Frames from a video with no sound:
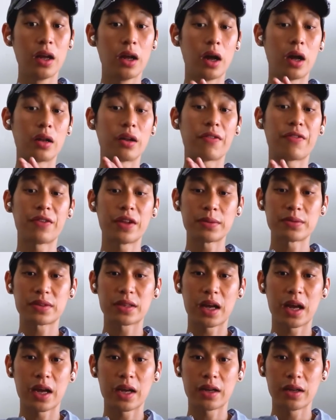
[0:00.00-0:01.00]
On the flip
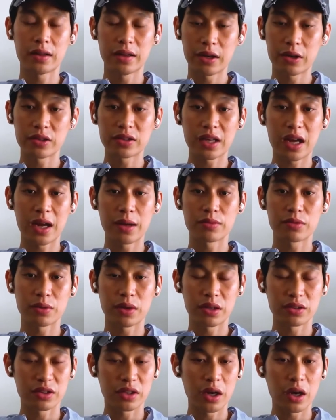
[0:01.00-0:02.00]
side, there were times when
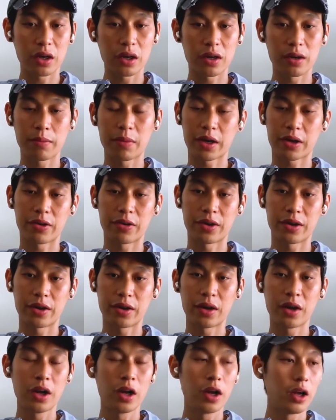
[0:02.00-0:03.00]
I was younger in my
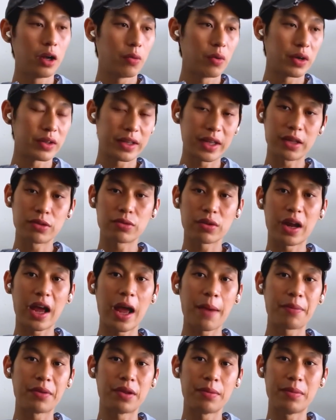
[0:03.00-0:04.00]
career where things would
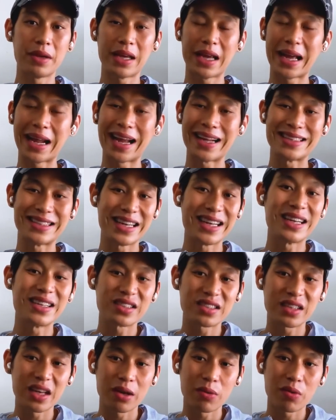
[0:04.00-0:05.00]
happen to me and I
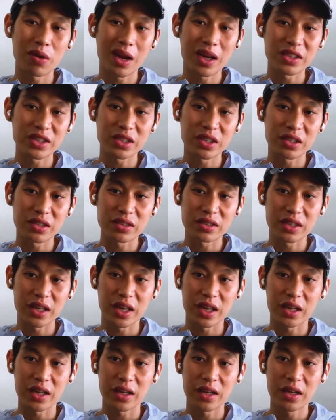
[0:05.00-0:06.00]
didn't say what I should have
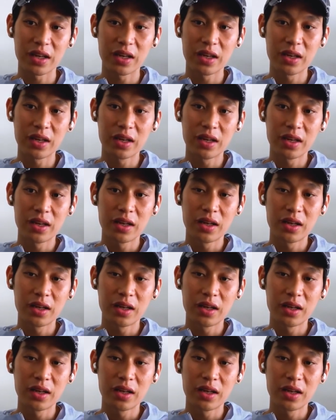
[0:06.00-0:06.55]
said.